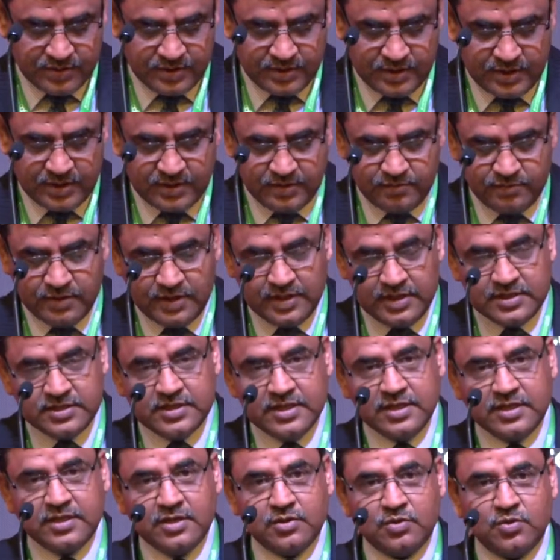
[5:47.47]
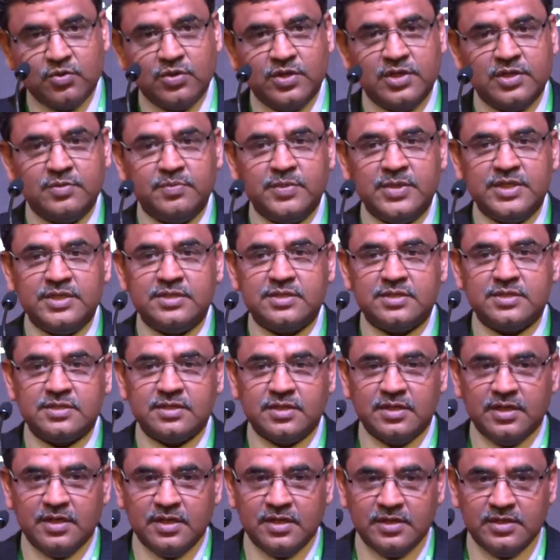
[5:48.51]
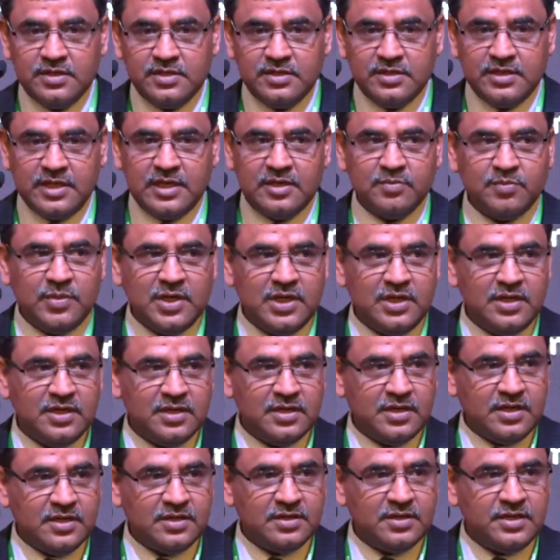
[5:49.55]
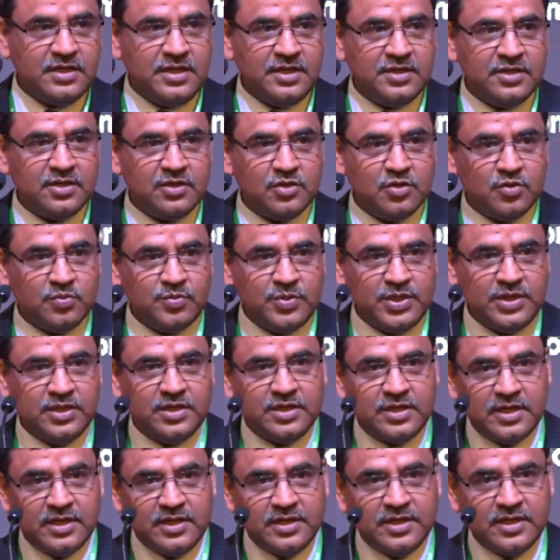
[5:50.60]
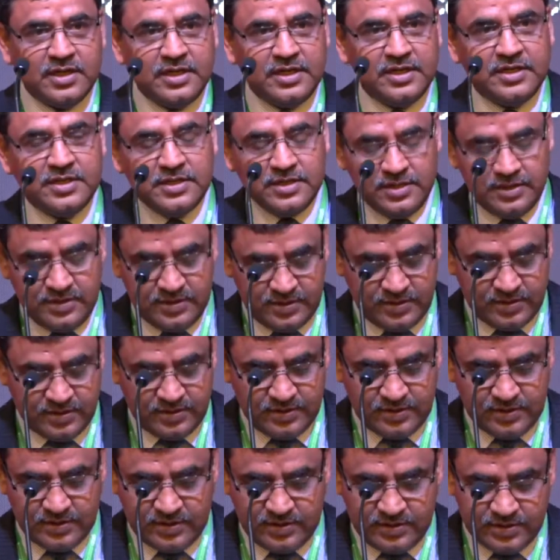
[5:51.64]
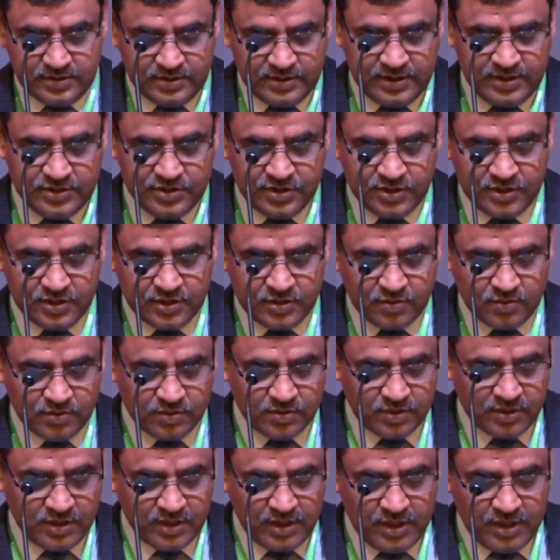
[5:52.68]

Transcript: And when I say crore, it means 10 million, and the Indian rupee currently is ranging around